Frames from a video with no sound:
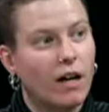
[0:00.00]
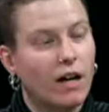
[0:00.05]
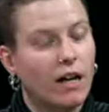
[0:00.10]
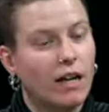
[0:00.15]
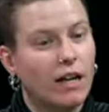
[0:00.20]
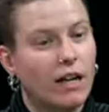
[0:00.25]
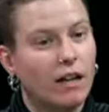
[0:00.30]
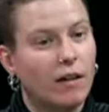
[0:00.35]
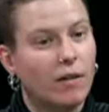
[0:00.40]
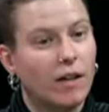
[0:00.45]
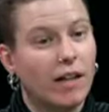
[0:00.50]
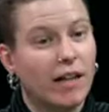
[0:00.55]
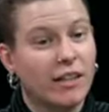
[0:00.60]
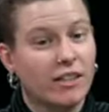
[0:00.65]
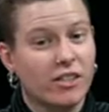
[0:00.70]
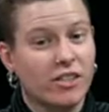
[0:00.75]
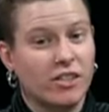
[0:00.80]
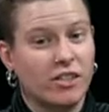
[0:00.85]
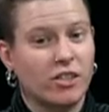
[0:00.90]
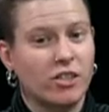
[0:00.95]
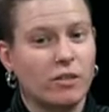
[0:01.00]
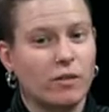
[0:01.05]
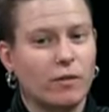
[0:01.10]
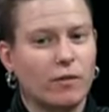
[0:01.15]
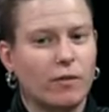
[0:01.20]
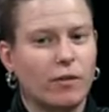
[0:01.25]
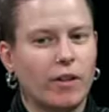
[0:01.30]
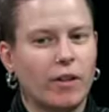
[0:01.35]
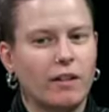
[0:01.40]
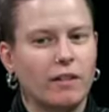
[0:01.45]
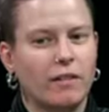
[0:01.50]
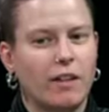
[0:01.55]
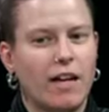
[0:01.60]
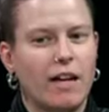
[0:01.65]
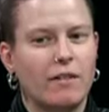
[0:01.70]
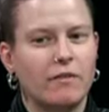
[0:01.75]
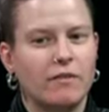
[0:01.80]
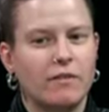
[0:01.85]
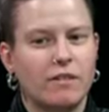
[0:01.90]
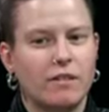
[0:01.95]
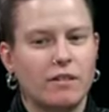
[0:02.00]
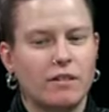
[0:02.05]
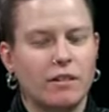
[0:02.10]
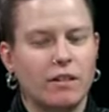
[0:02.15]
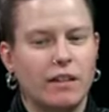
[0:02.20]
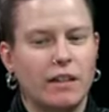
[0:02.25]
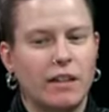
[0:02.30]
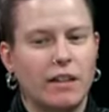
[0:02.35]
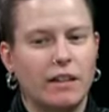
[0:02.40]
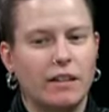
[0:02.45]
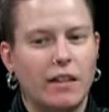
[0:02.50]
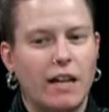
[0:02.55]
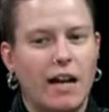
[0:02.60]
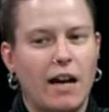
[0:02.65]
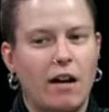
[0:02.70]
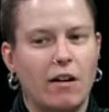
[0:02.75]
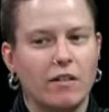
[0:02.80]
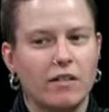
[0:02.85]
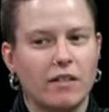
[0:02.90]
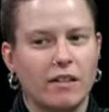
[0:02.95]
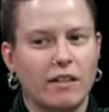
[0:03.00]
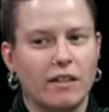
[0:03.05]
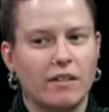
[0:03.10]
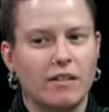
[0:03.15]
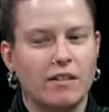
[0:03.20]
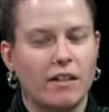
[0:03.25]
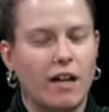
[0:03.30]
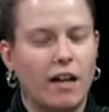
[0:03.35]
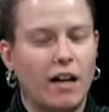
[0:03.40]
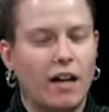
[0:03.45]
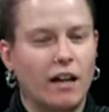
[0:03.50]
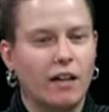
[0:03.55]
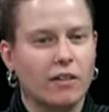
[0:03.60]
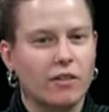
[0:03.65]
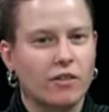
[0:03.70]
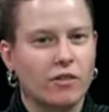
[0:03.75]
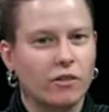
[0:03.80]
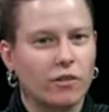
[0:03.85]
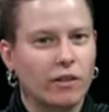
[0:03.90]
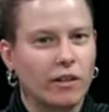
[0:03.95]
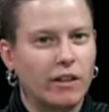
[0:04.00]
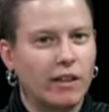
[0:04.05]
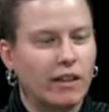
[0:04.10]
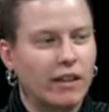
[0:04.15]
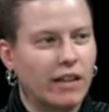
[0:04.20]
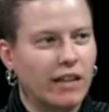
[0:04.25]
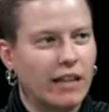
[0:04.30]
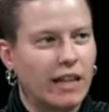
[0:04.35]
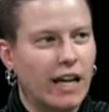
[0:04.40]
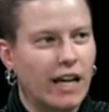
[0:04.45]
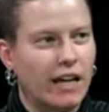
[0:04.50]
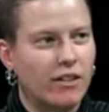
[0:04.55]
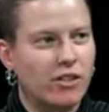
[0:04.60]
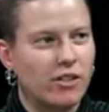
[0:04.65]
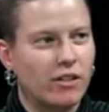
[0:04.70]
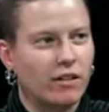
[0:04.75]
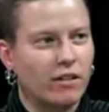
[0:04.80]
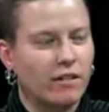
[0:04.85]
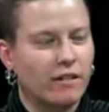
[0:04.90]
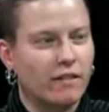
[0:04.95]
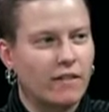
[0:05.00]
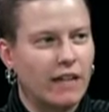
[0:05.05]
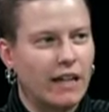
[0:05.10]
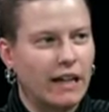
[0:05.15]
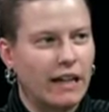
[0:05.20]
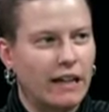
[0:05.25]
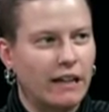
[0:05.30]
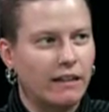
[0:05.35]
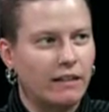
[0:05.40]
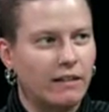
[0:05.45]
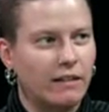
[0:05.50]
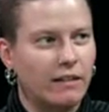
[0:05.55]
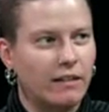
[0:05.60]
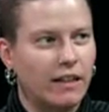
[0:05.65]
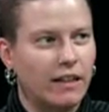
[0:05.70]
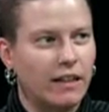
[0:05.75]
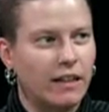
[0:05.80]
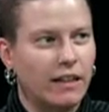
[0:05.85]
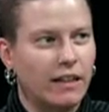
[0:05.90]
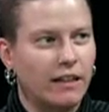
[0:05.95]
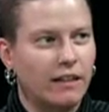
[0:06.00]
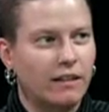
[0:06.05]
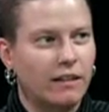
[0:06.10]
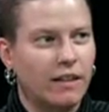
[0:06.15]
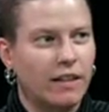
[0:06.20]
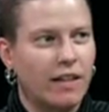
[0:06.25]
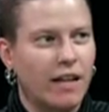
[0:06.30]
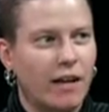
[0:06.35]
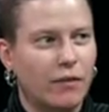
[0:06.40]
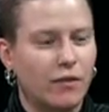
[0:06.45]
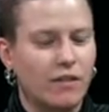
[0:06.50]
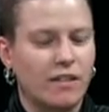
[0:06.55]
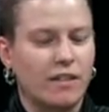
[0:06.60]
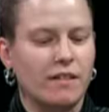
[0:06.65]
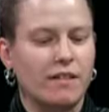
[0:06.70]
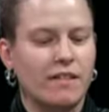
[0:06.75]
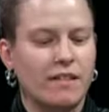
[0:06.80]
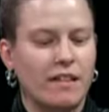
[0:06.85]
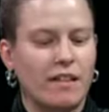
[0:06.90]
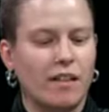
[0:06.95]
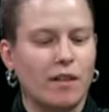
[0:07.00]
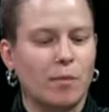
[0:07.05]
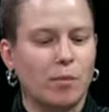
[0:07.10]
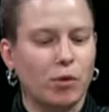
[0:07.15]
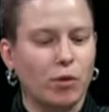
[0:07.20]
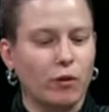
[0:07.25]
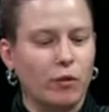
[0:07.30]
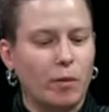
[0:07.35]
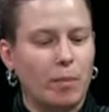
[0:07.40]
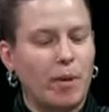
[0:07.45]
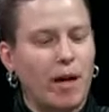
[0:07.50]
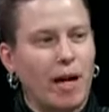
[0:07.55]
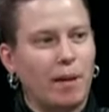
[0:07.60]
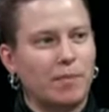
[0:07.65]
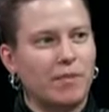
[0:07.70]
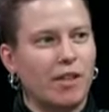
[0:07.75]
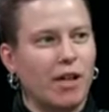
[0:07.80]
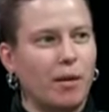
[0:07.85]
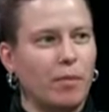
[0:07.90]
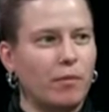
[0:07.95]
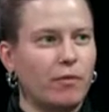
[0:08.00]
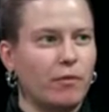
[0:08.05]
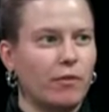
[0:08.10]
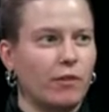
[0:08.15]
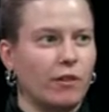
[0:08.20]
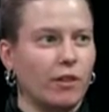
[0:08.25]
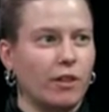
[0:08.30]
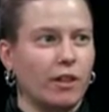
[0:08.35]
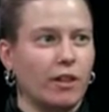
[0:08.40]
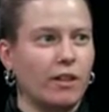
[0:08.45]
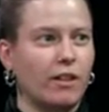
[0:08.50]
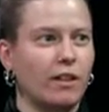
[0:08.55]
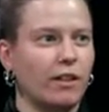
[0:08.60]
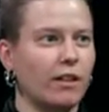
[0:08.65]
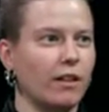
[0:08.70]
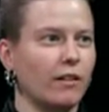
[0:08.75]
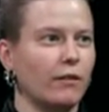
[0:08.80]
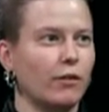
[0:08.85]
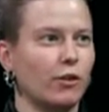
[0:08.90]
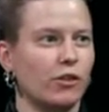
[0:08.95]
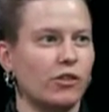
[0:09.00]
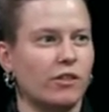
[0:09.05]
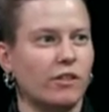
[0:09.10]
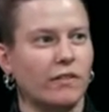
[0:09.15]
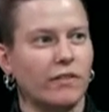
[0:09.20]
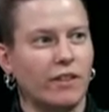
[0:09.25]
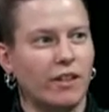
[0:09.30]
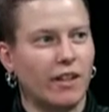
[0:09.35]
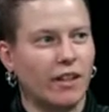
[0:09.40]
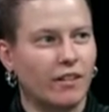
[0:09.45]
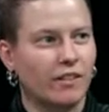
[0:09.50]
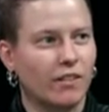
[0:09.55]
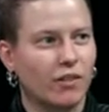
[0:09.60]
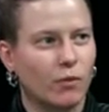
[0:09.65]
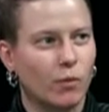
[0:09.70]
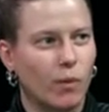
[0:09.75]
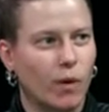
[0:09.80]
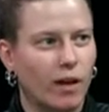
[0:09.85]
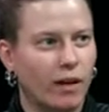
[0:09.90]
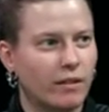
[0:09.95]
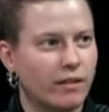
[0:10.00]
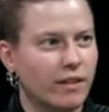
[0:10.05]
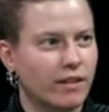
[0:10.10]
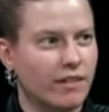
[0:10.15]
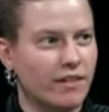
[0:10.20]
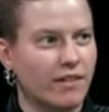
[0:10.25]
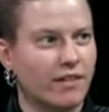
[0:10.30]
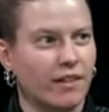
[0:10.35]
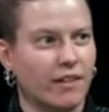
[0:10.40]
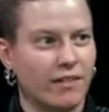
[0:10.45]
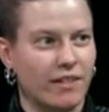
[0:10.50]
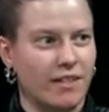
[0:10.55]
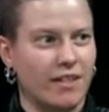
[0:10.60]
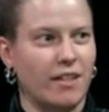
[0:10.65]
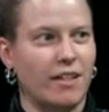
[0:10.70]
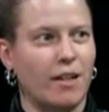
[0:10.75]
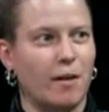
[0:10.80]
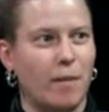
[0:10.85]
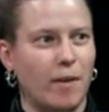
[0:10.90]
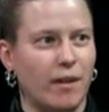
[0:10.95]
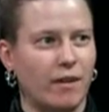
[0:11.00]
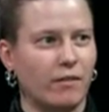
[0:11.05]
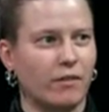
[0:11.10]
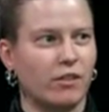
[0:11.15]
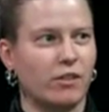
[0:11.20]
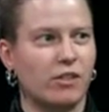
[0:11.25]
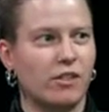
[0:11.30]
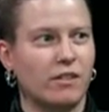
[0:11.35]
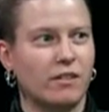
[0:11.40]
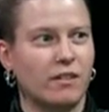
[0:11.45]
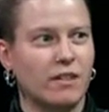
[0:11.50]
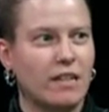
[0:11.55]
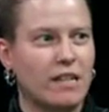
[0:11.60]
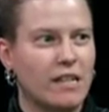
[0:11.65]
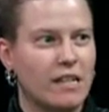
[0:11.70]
Well, actually, just before I left the house, I saw a story on Engadget that an FCC approval popped up for a version of the Nexus 1 that's a CDMA version.